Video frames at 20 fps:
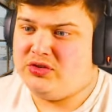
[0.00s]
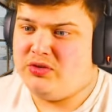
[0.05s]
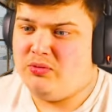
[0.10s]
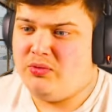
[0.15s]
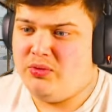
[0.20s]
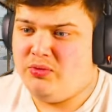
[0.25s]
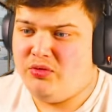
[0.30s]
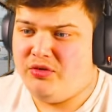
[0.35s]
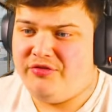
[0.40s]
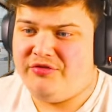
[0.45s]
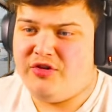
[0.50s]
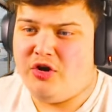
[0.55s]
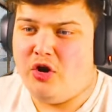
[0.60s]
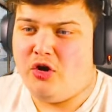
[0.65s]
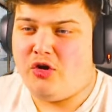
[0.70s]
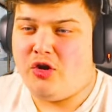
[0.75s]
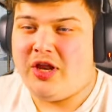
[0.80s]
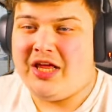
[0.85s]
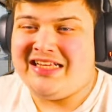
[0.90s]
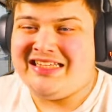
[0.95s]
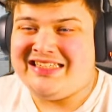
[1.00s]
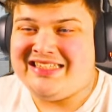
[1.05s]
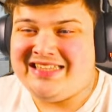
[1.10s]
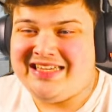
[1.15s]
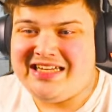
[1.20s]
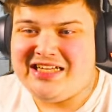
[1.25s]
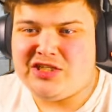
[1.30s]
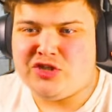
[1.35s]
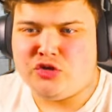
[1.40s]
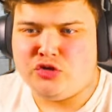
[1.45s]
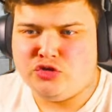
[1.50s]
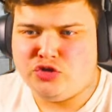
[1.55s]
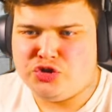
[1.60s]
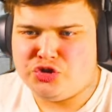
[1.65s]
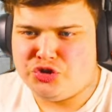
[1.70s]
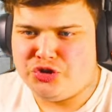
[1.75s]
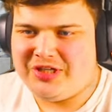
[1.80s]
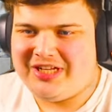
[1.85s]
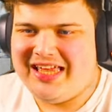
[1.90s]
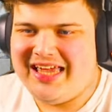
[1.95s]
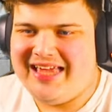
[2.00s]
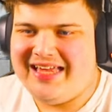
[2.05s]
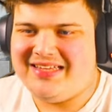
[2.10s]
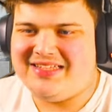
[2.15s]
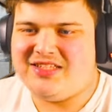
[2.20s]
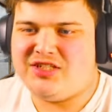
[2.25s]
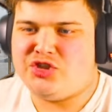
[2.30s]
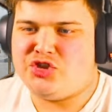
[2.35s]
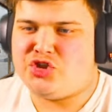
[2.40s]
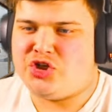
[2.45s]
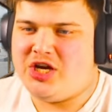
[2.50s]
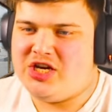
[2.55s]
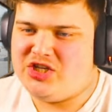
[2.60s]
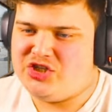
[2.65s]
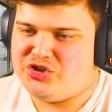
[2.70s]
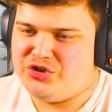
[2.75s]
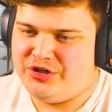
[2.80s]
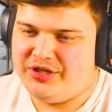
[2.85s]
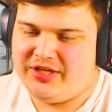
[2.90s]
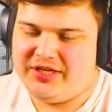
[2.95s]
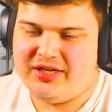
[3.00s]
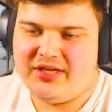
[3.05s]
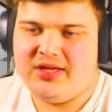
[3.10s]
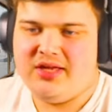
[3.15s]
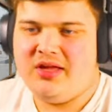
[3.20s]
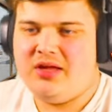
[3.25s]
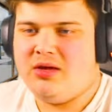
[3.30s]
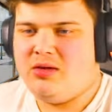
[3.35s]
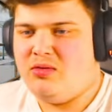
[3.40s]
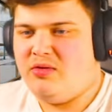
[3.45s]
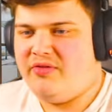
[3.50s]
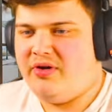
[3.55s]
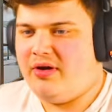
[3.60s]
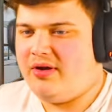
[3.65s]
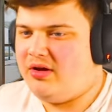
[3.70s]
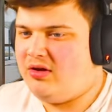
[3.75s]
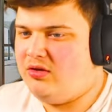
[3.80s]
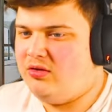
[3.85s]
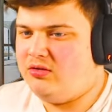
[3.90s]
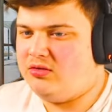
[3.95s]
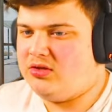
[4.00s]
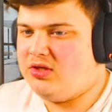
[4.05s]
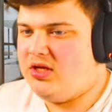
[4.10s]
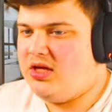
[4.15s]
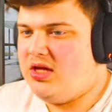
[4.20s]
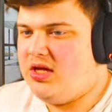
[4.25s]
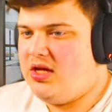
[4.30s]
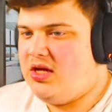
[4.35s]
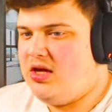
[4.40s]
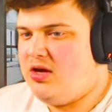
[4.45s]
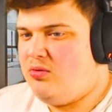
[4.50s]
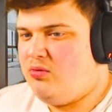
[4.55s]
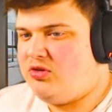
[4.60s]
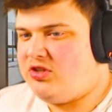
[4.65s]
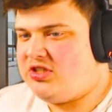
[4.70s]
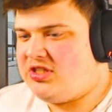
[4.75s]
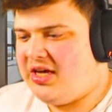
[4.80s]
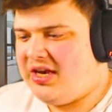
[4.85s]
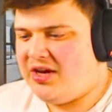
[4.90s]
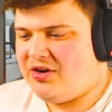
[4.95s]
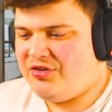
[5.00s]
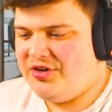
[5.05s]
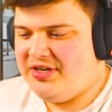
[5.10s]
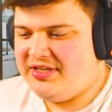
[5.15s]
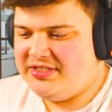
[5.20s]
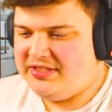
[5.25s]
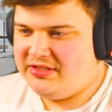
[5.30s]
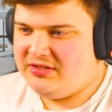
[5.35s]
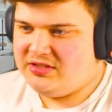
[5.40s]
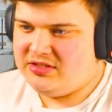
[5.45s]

we would have gone on a 600 case dry streak of auto gold, which is kind of crazy because